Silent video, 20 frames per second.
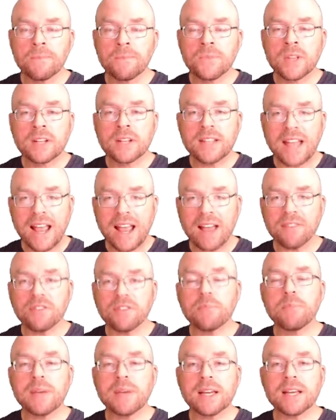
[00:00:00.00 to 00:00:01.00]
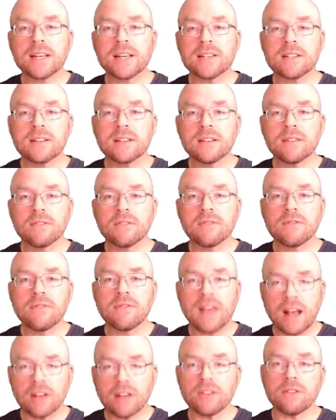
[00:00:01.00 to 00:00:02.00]
to have the biggest
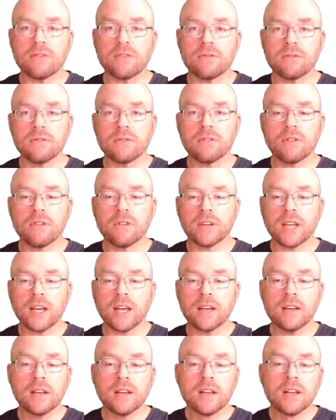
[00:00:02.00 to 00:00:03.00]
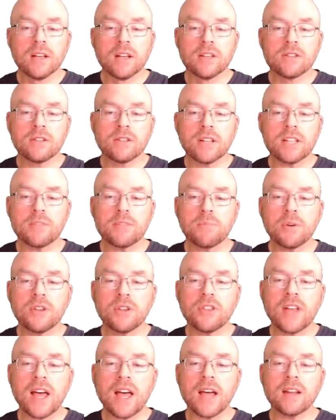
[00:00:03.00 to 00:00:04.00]
value, okay? So let's put
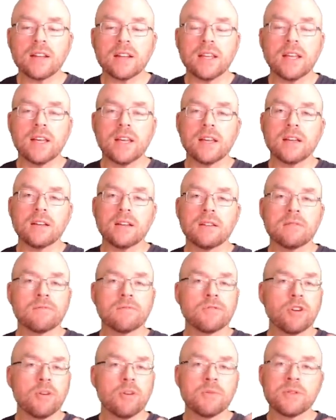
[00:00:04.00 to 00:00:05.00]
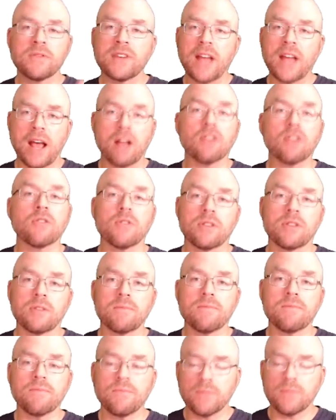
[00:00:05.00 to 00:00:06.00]
that in terms of an algorithm,
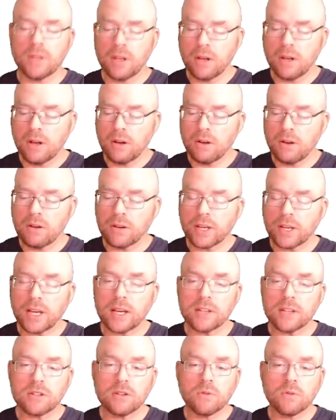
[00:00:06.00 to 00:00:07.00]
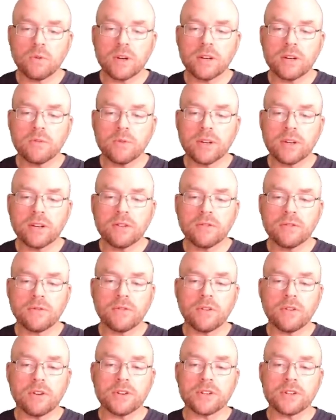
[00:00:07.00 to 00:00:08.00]
okay? So what did we do
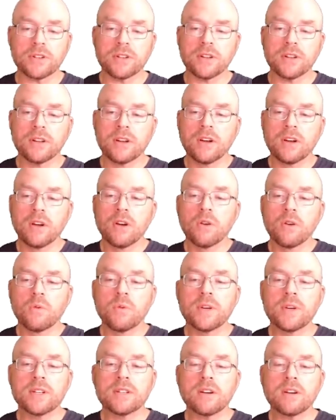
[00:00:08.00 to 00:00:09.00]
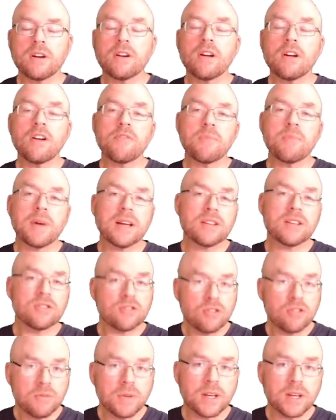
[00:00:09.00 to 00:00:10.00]
first? We started off by
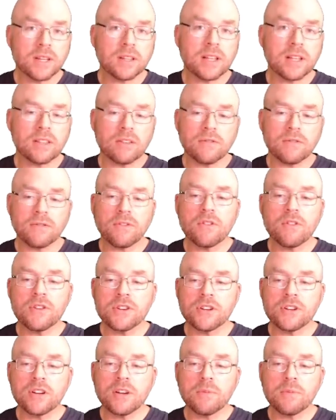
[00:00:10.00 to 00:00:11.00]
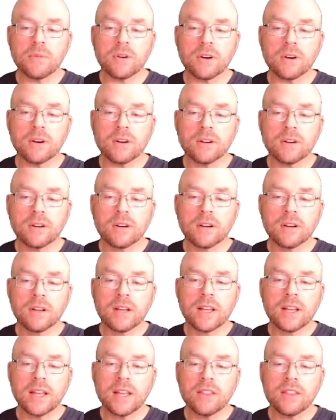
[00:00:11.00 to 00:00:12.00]
assuming that the first number
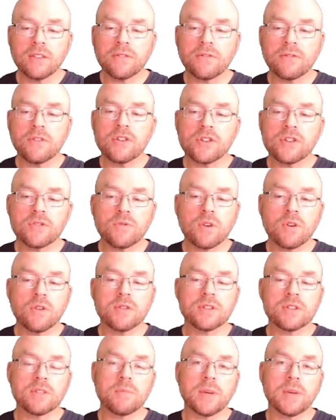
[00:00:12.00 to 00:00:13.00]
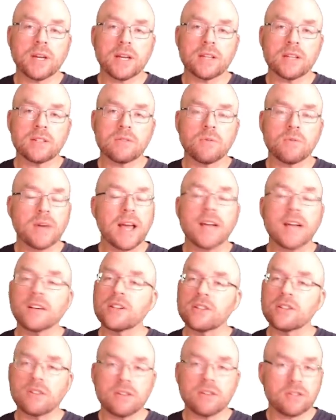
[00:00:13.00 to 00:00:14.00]
in the first row is the biggest. We had to
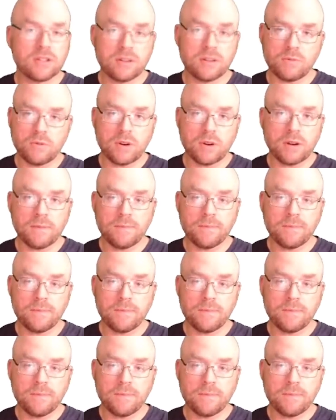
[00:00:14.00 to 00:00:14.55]
start somewhere,